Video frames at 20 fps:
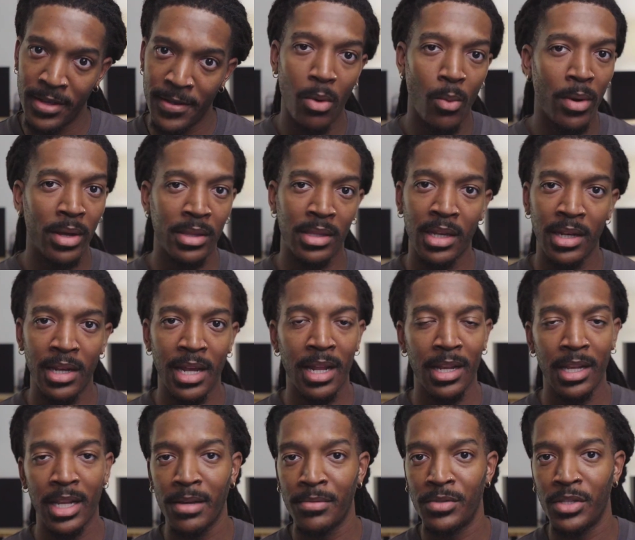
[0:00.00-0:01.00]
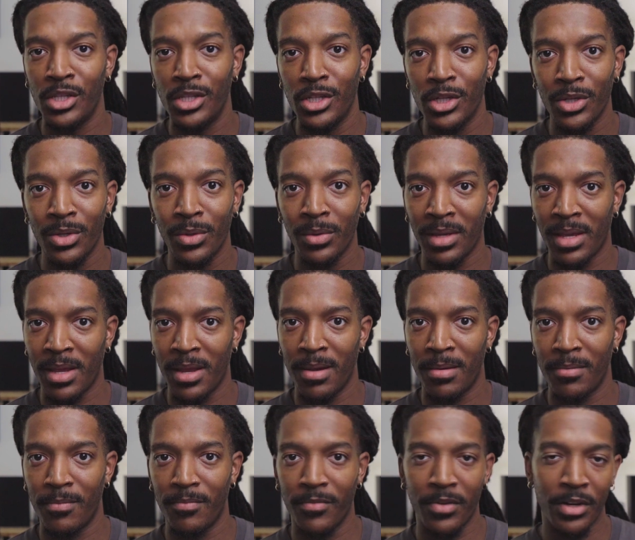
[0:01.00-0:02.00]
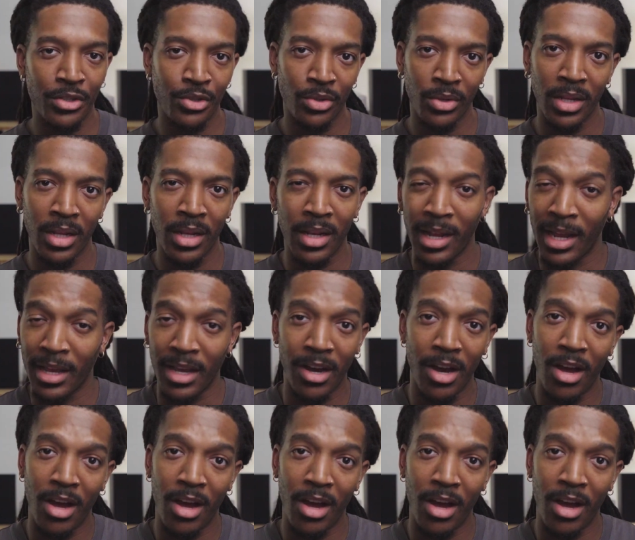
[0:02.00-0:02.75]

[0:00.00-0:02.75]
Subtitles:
But one thing that I love to do in virtually like